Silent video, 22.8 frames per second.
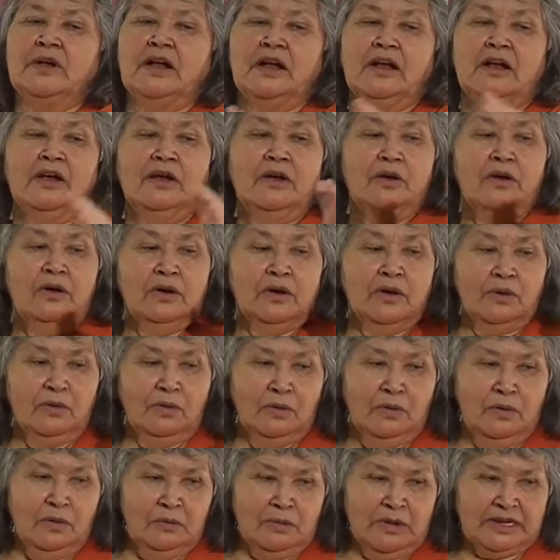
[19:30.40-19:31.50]
This
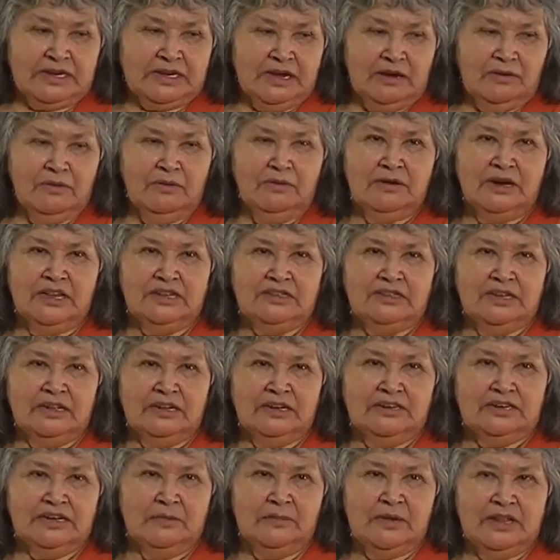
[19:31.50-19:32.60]
reputation for having a
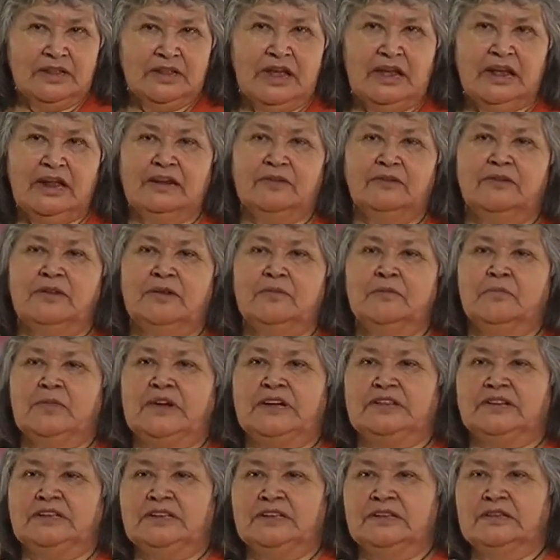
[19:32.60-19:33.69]
good standing in your
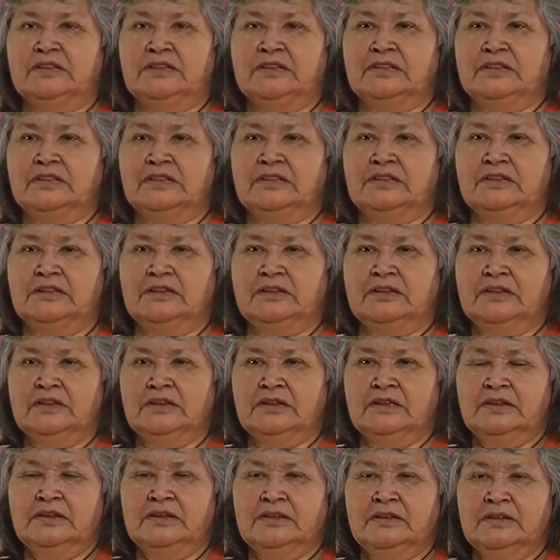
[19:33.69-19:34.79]
community will follow
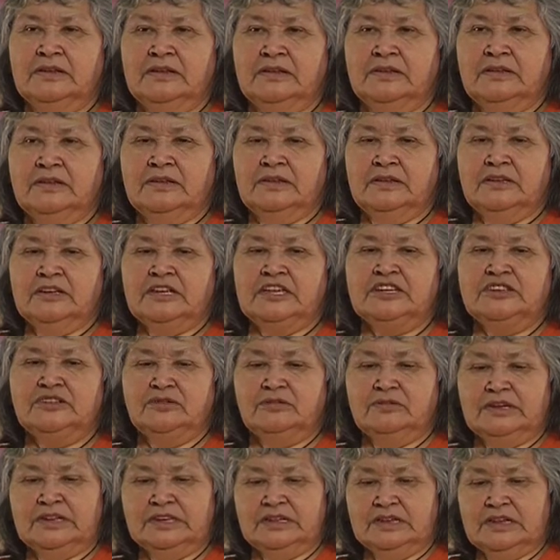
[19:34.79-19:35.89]
you,
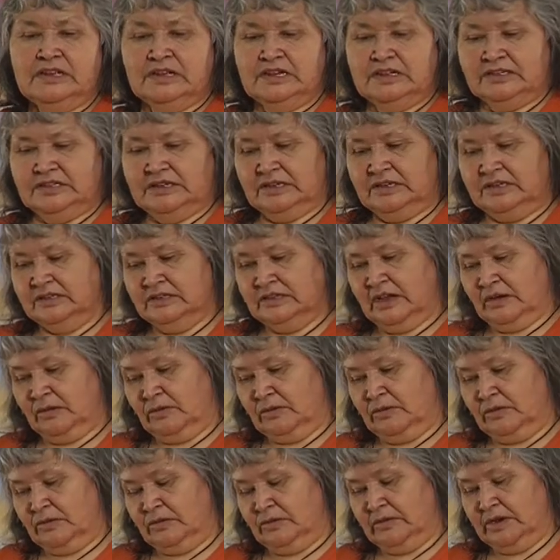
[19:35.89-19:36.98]
even if you move to
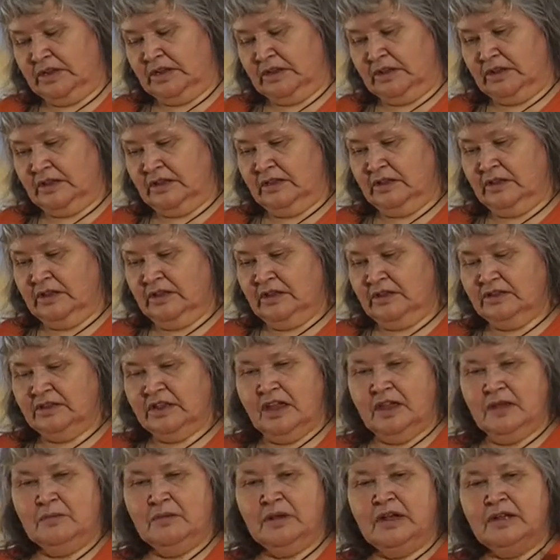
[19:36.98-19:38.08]
another community that
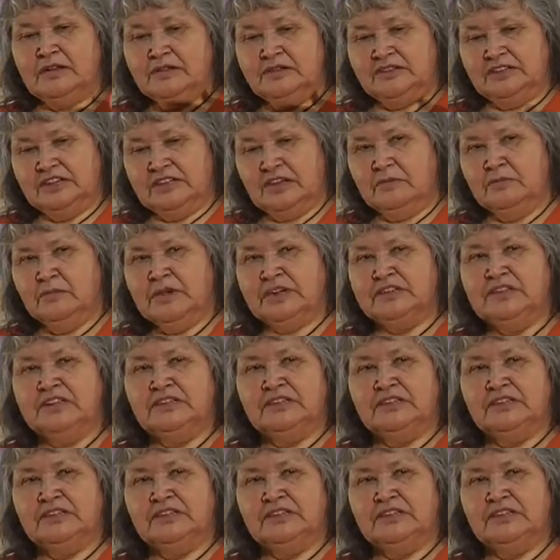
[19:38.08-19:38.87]
is not your own.